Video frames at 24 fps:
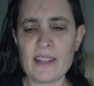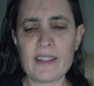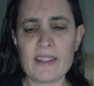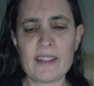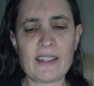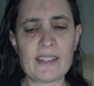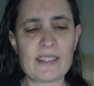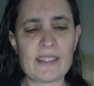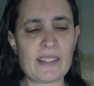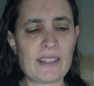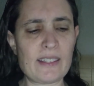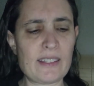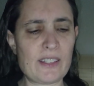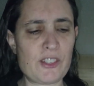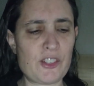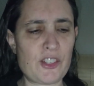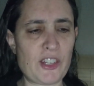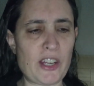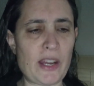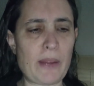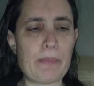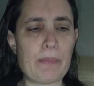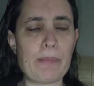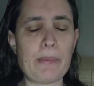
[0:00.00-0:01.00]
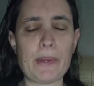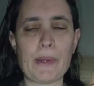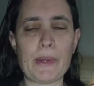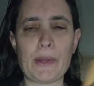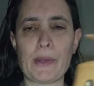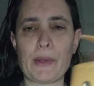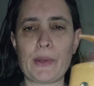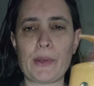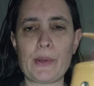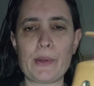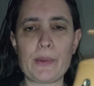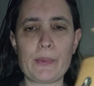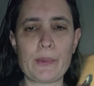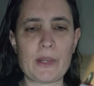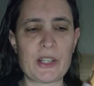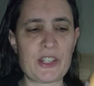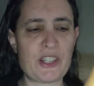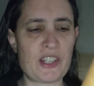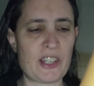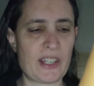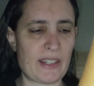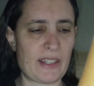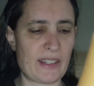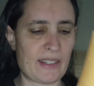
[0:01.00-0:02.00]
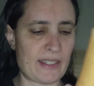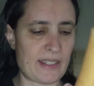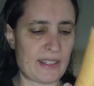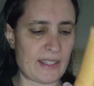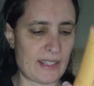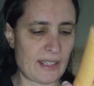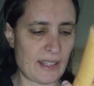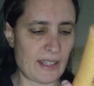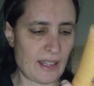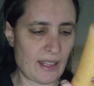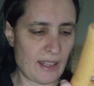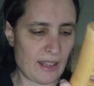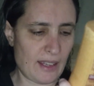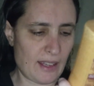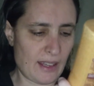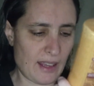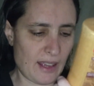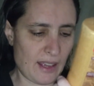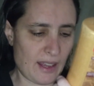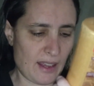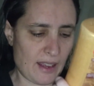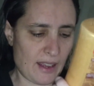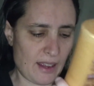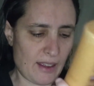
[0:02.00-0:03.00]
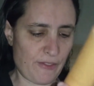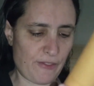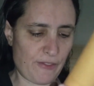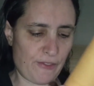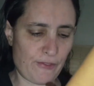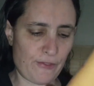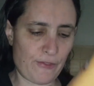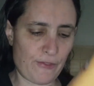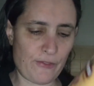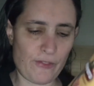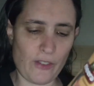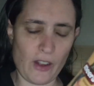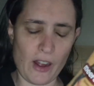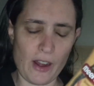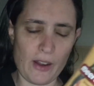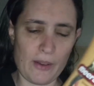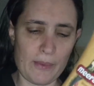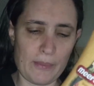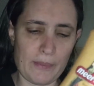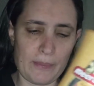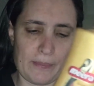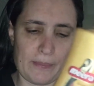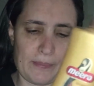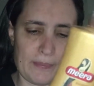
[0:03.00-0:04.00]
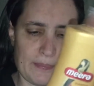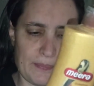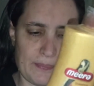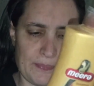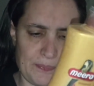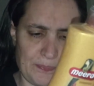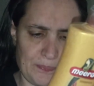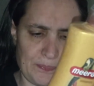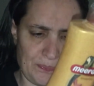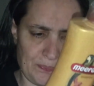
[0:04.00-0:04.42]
This is shampoo, which is from,